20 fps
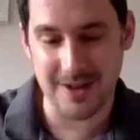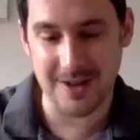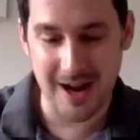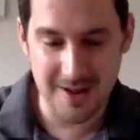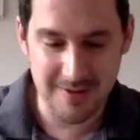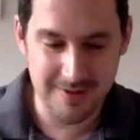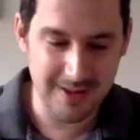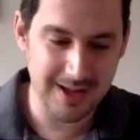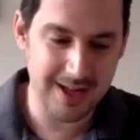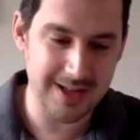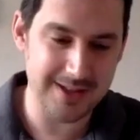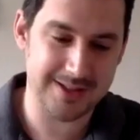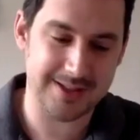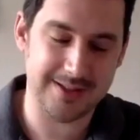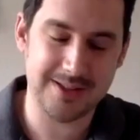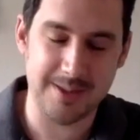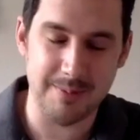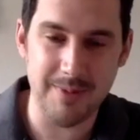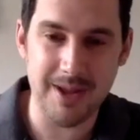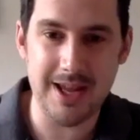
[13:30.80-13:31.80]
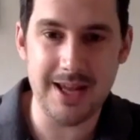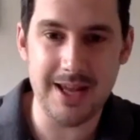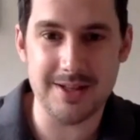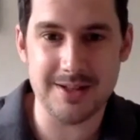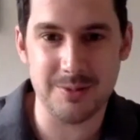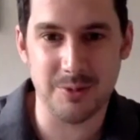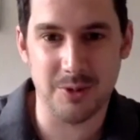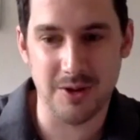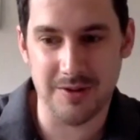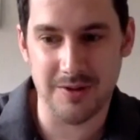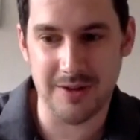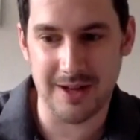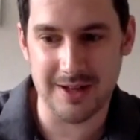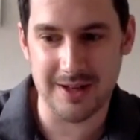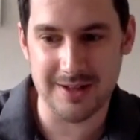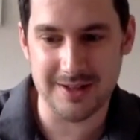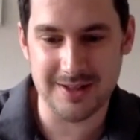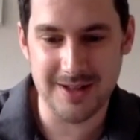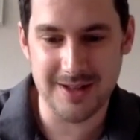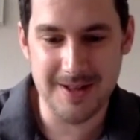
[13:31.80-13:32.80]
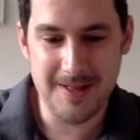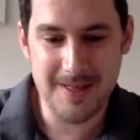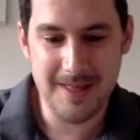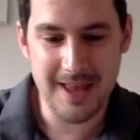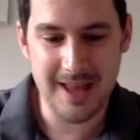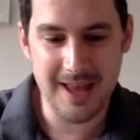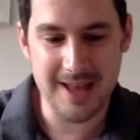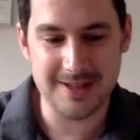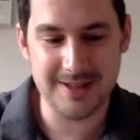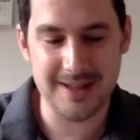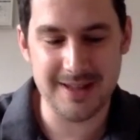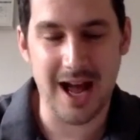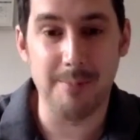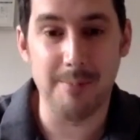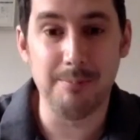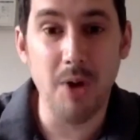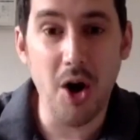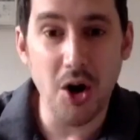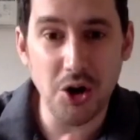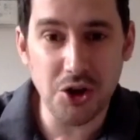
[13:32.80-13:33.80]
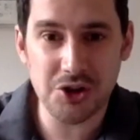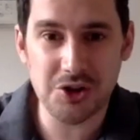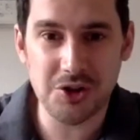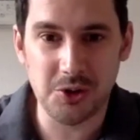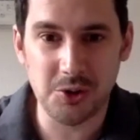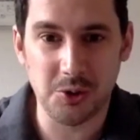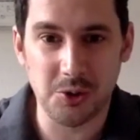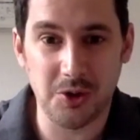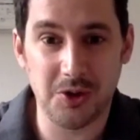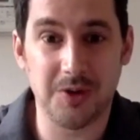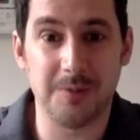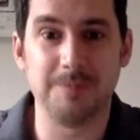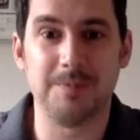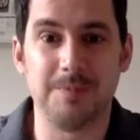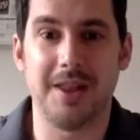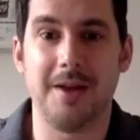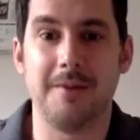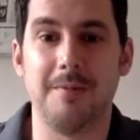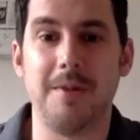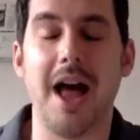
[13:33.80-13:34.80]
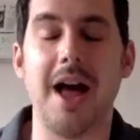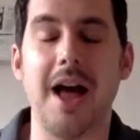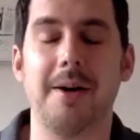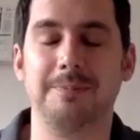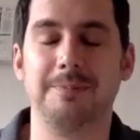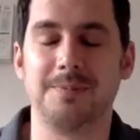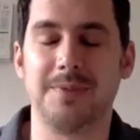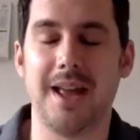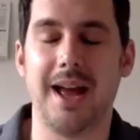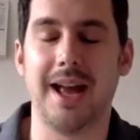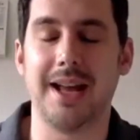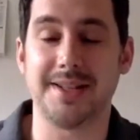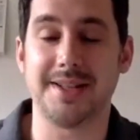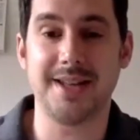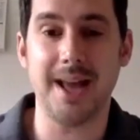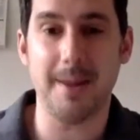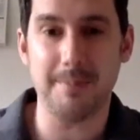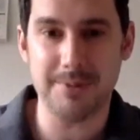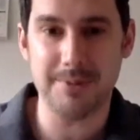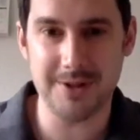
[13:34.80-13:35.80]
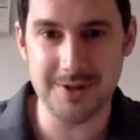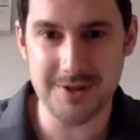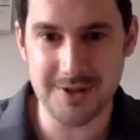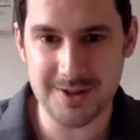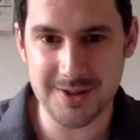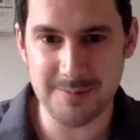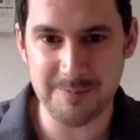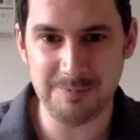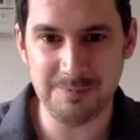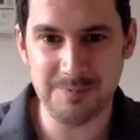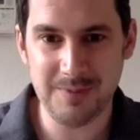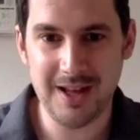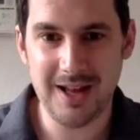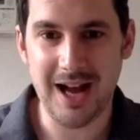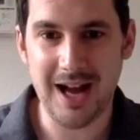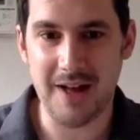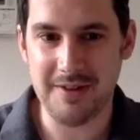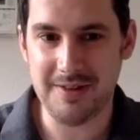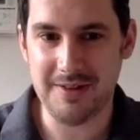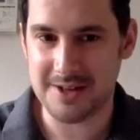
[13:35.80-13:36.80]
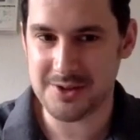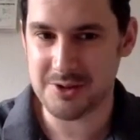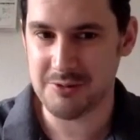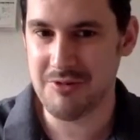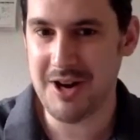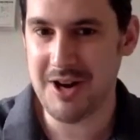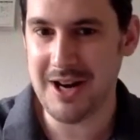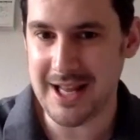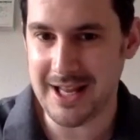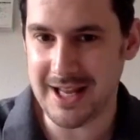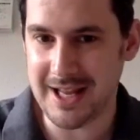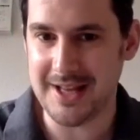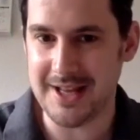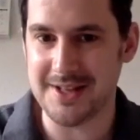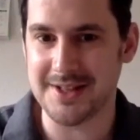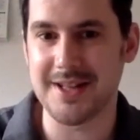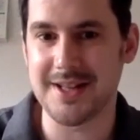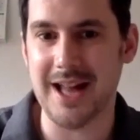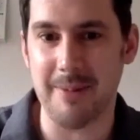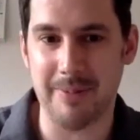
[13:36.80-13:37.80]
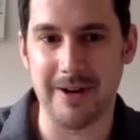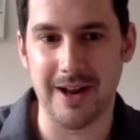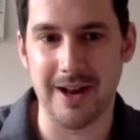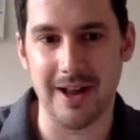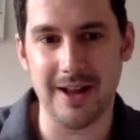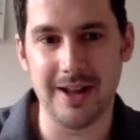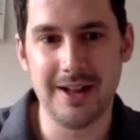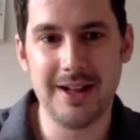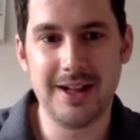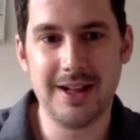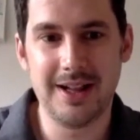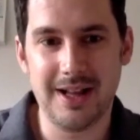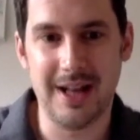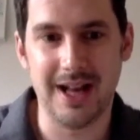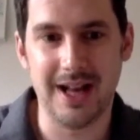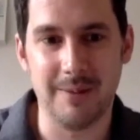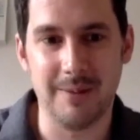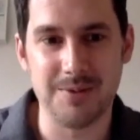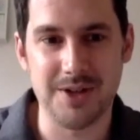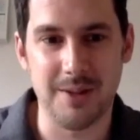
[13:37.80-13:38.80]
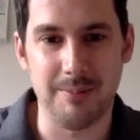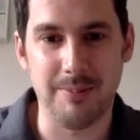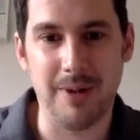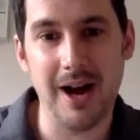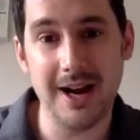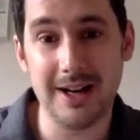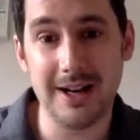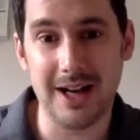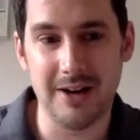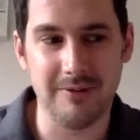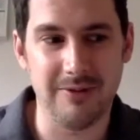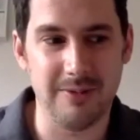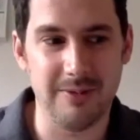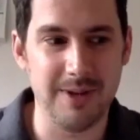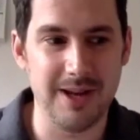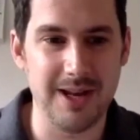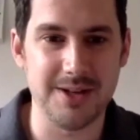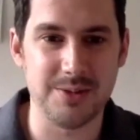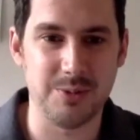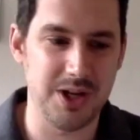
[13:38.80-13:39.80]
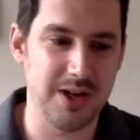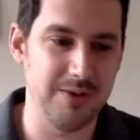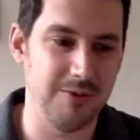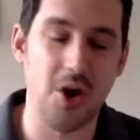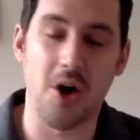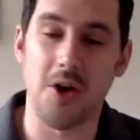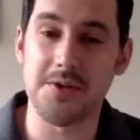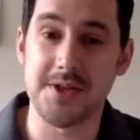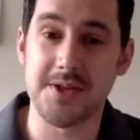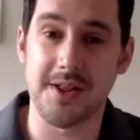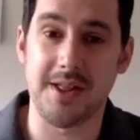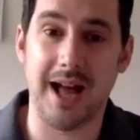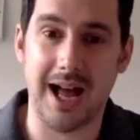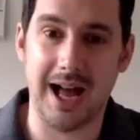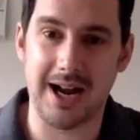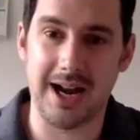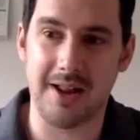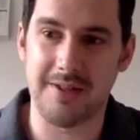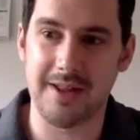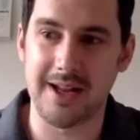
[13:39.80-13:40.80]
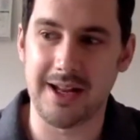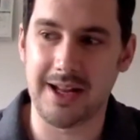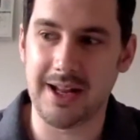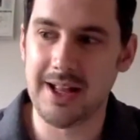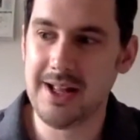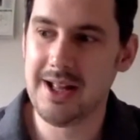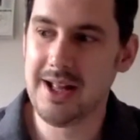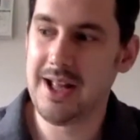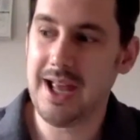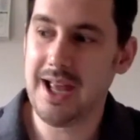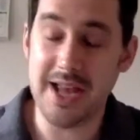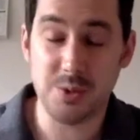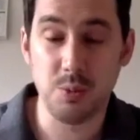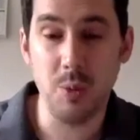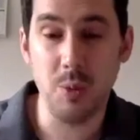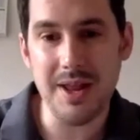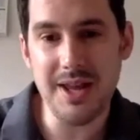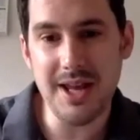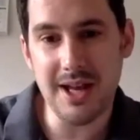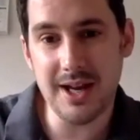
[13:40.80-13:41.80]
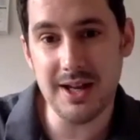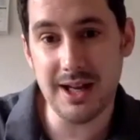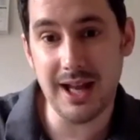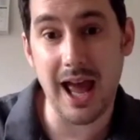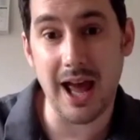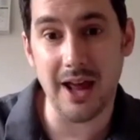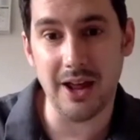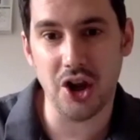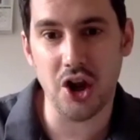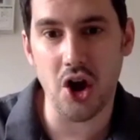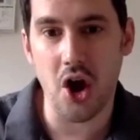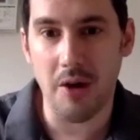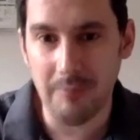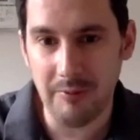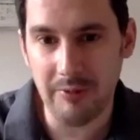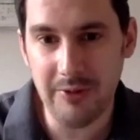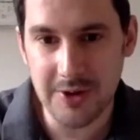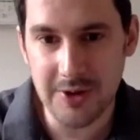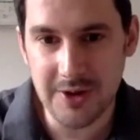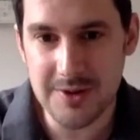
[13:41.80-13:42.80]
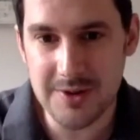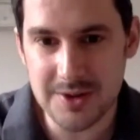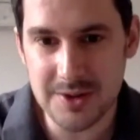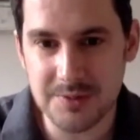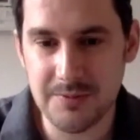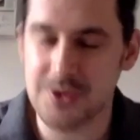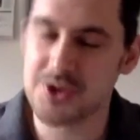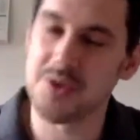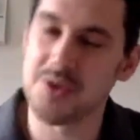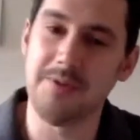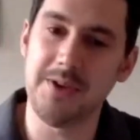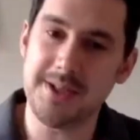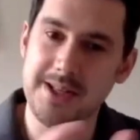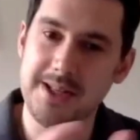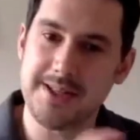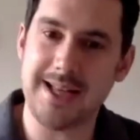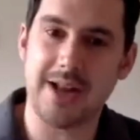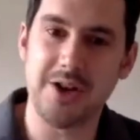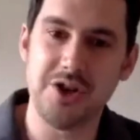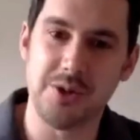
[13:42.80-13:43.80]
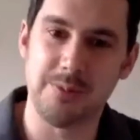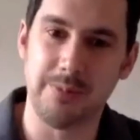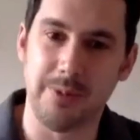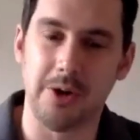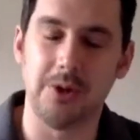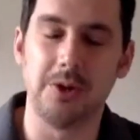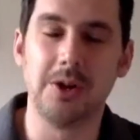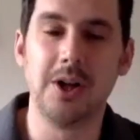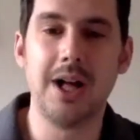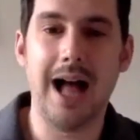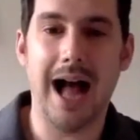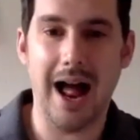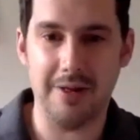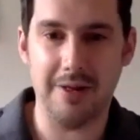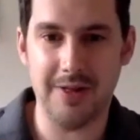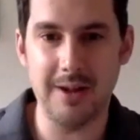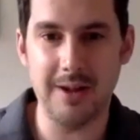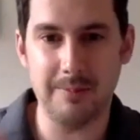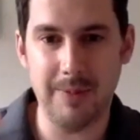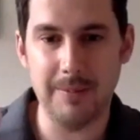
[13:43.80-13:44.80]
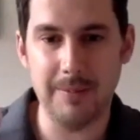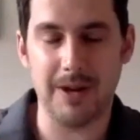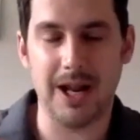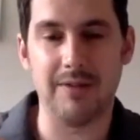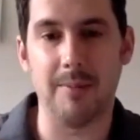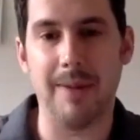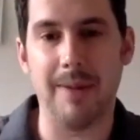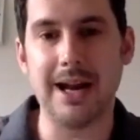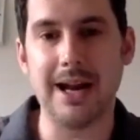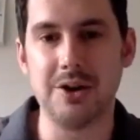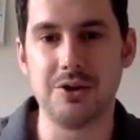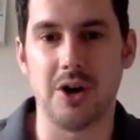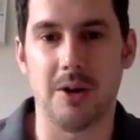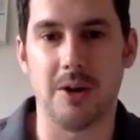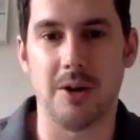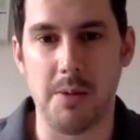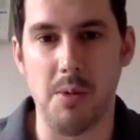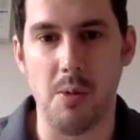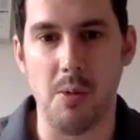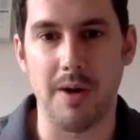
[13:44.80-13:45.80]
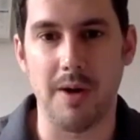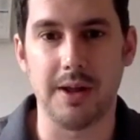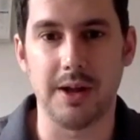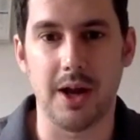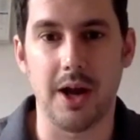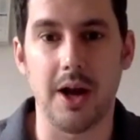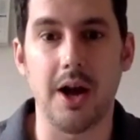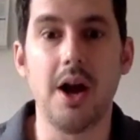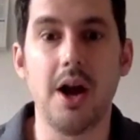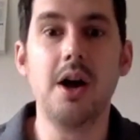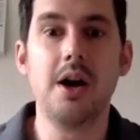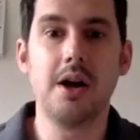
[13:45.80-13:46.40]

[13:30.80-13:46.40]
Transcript: So I think it's, to me, it's one of the things, it's that emotional acceptance. And that's a really key step in it. So the buying line for me is when you've got to that. And I think it's when you can get confidence for something that's intangible. I think people have a penny drop moment where they go,